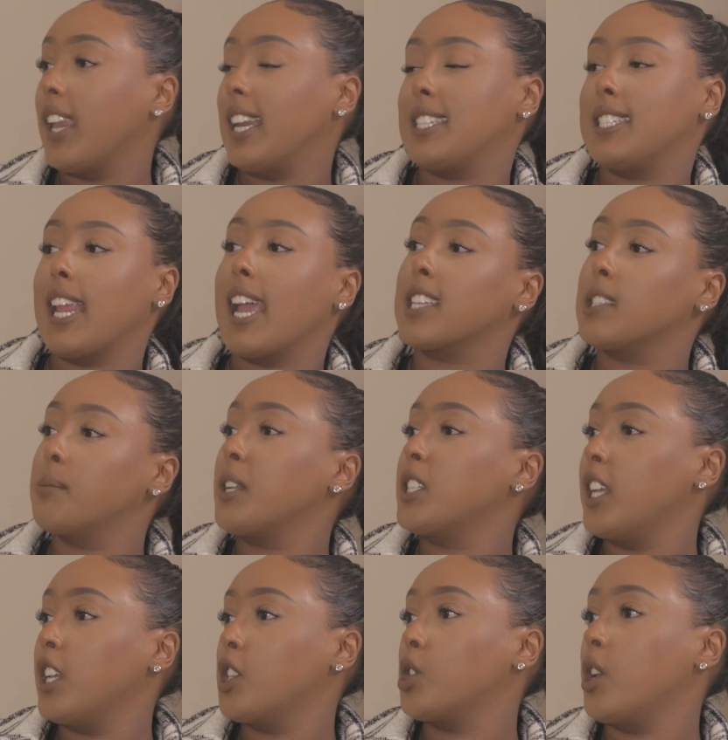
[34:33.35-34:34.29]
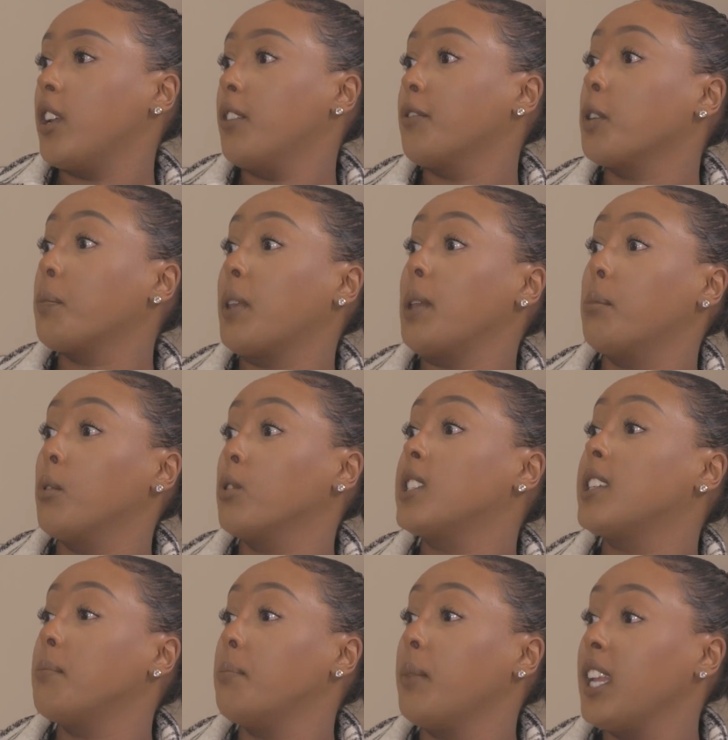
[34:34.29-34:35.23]
and it's an expectation for people
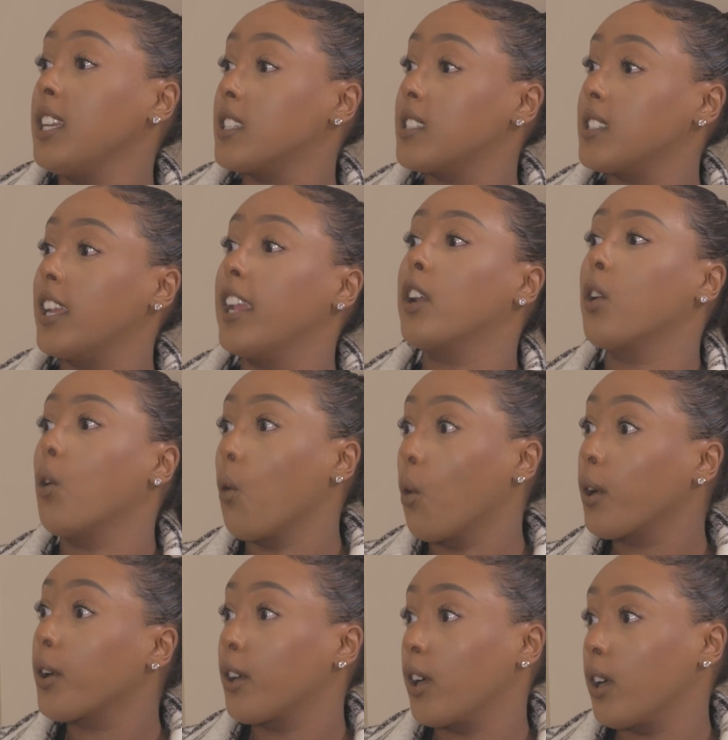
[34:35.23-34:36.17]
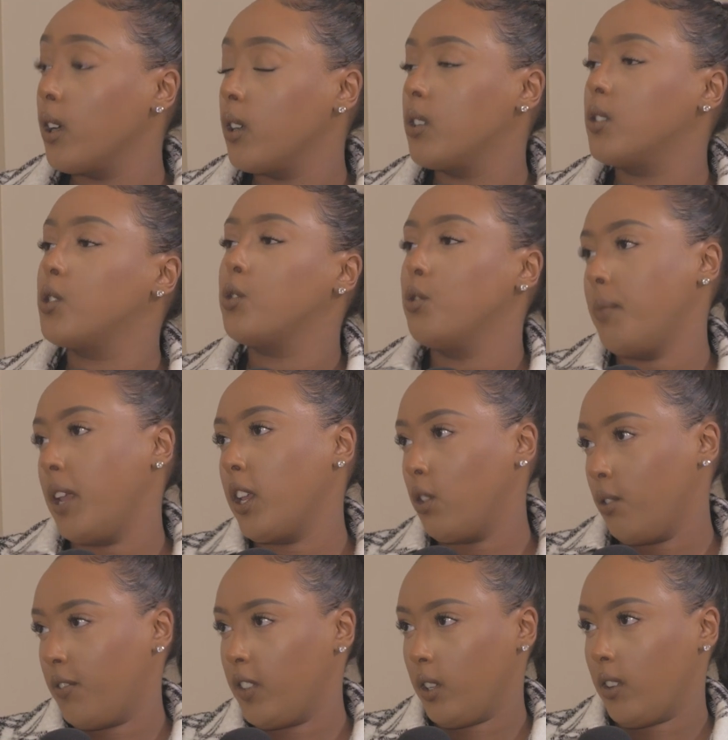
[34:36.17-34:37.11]
to meet in order to make
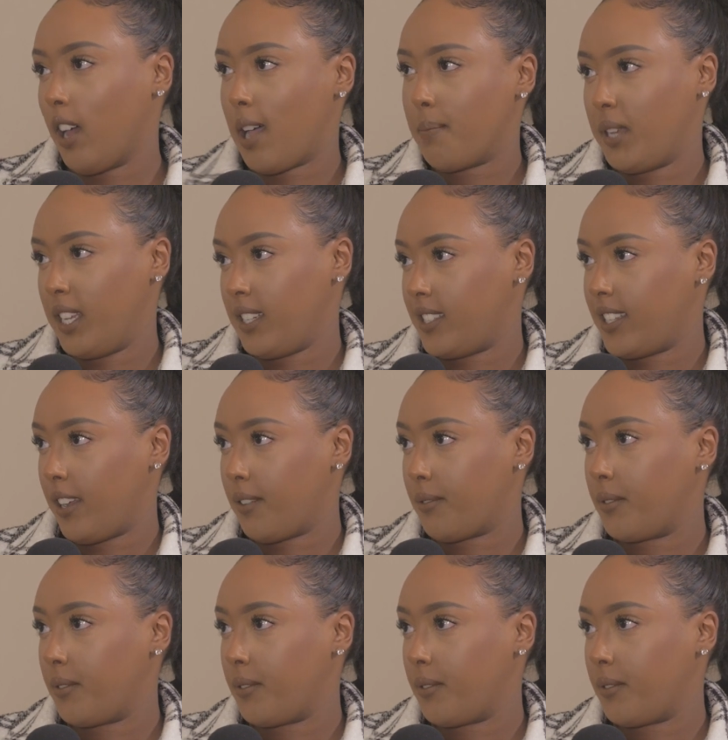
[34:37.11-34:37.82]
you feel happy and safe.